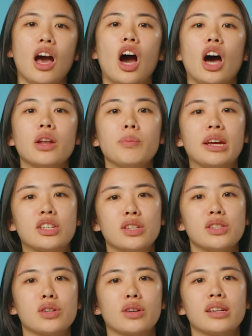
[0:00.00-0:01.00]

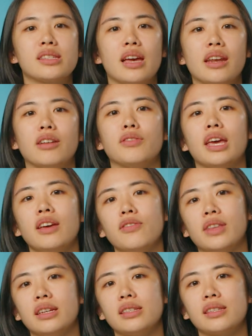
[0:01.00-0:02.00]
Automations are a set of if
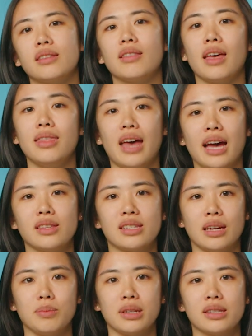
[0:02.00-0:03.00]
this, then that
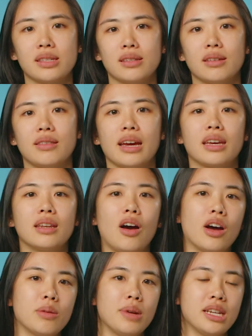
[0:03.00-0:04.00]
statements that can
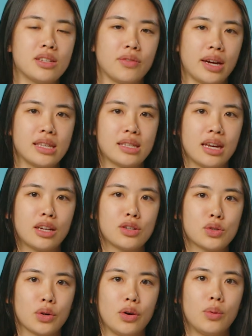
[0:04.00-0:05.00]
automate device state
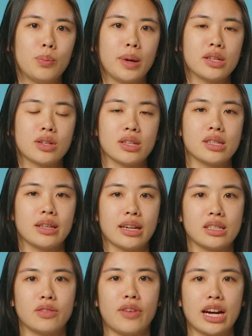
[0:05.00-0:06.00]
control based on
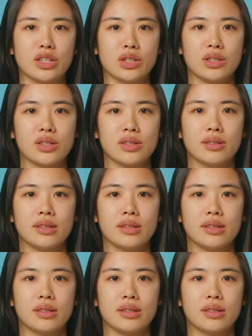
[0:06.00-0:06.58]
selected factors.